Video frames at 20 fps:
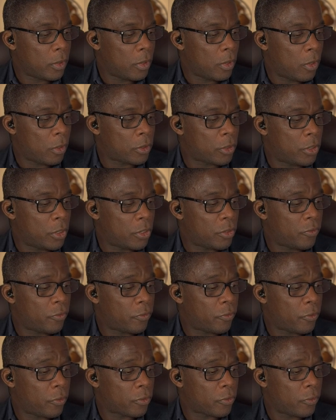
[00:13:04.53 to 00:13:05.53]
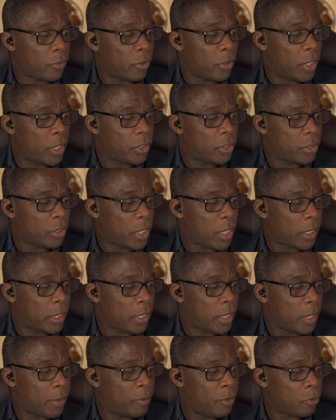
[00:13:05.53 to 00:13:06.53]
phosphorylation and
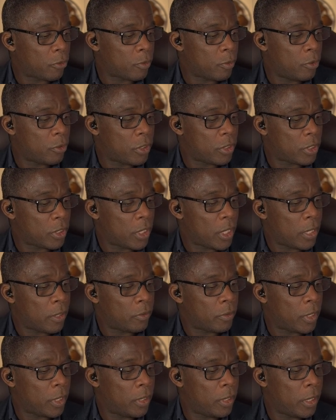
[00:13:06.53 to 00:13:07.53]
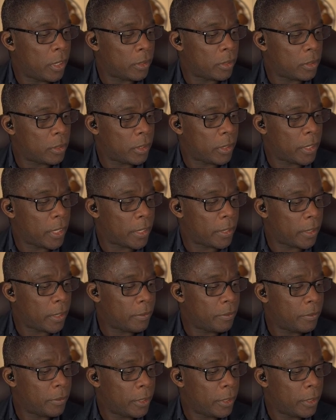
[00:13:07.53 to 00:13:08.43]
chemiosmosis and how they're linked together.